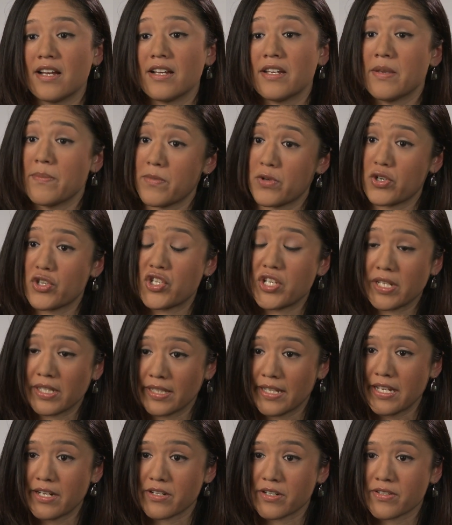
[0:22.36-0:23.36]
emerging
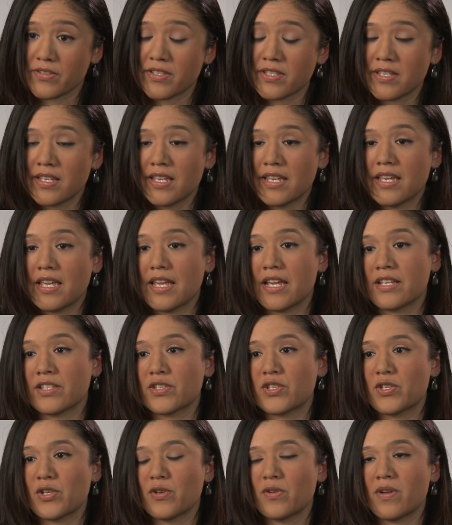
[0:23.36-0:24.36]
leaders. And
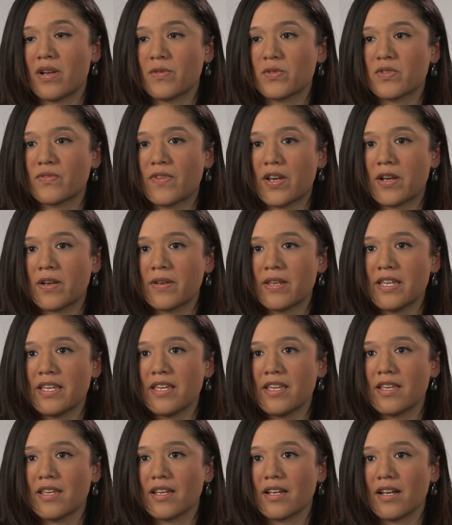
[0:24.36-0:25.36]
so I was
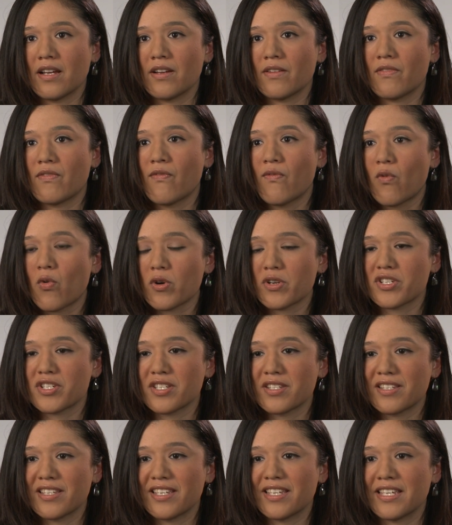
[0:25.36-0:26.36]
very
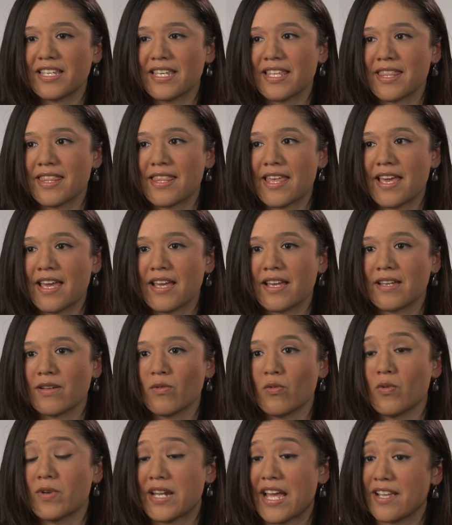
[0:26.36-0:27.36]
fortunate in that
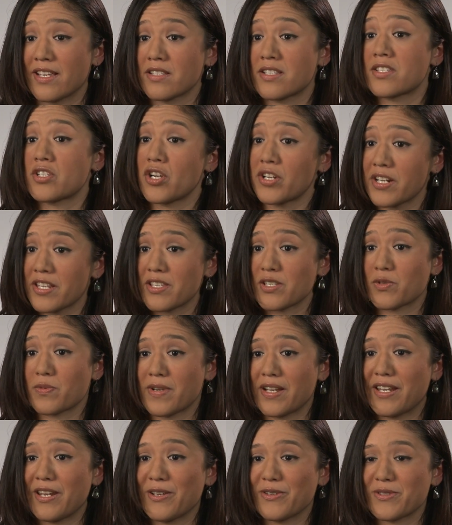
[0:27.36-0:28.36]
when I started this
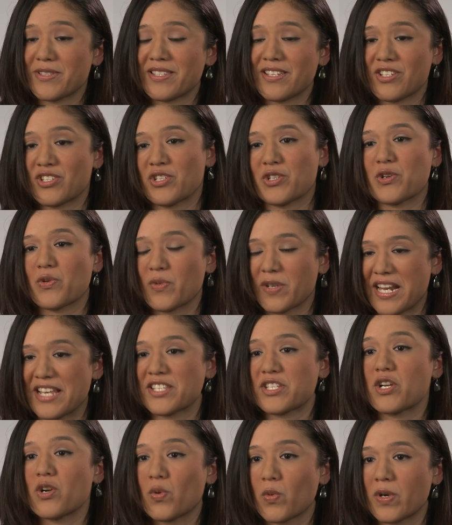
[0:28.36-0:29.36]
radio station, or when I
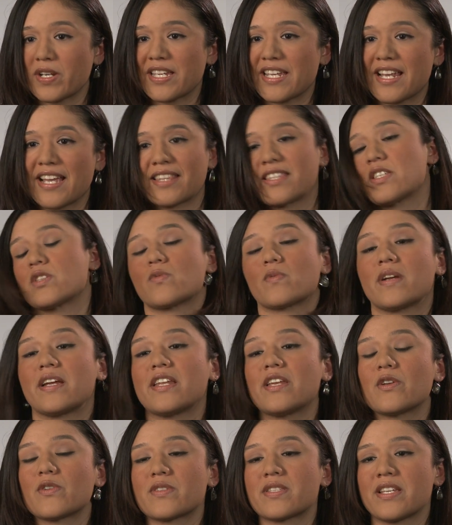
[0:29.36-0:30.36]
started working at this
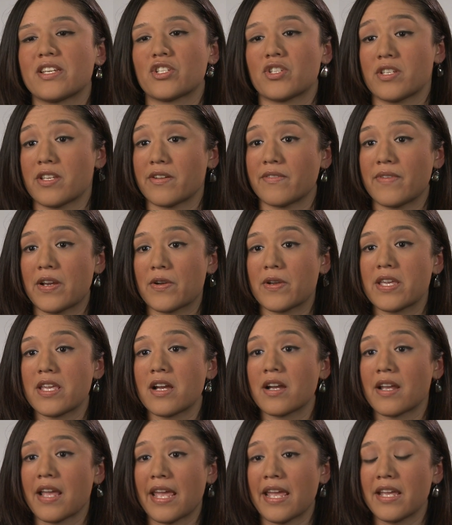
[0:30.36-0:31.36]
radio station at a very
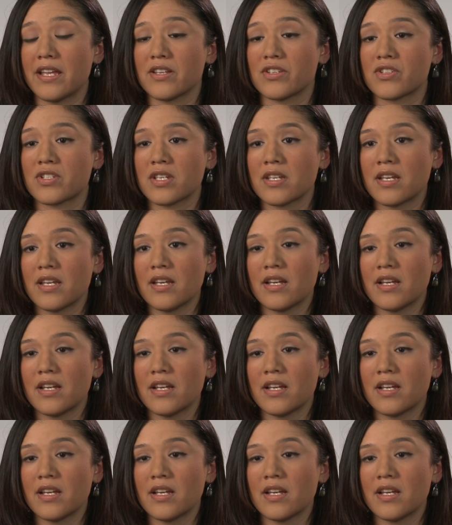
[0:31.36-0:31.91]
young age,